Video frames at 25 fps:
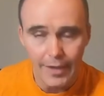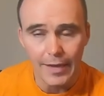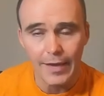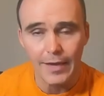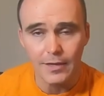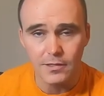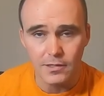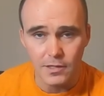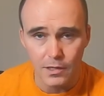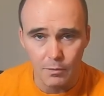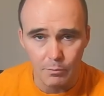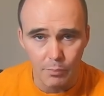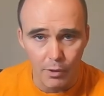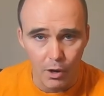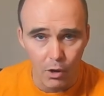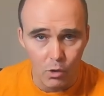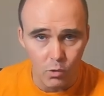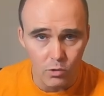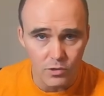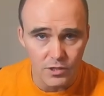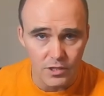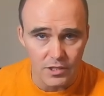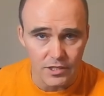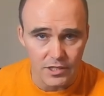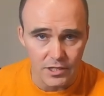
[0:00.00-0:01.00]
it's in
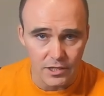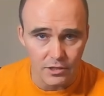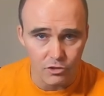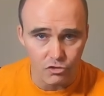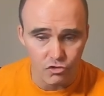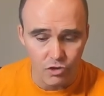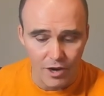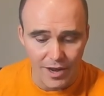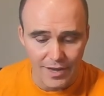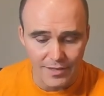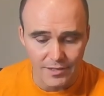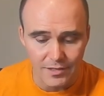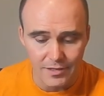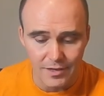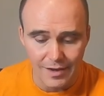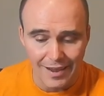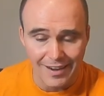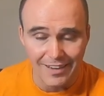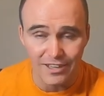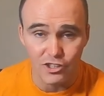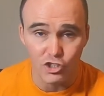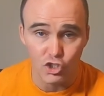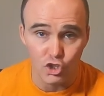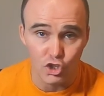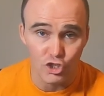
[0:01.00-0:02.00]
post, it's in transit,
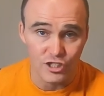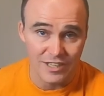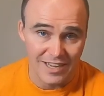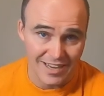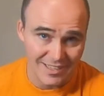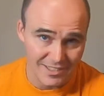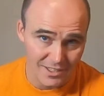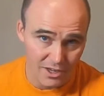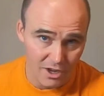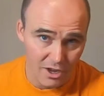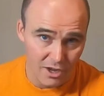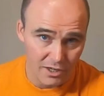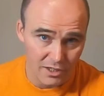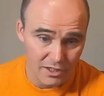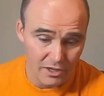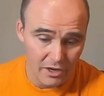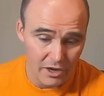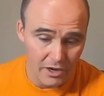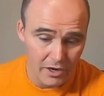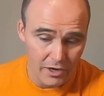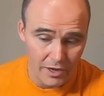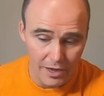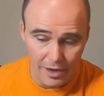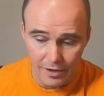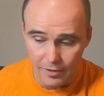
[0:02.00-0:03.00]
and it just hasn't gotten
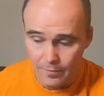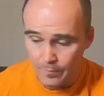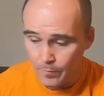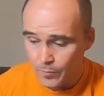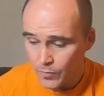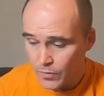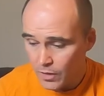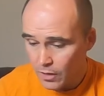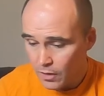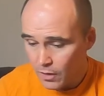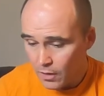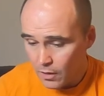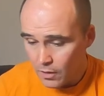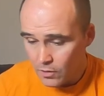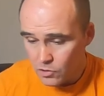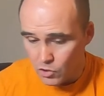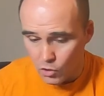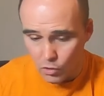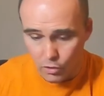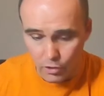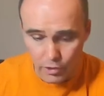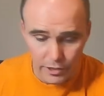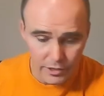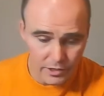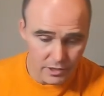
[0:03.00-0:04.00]
here yet.
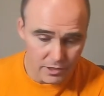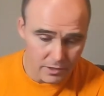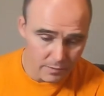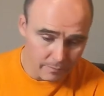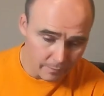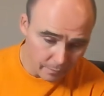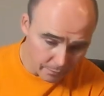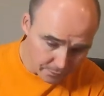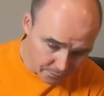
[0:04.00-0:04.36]
So guys,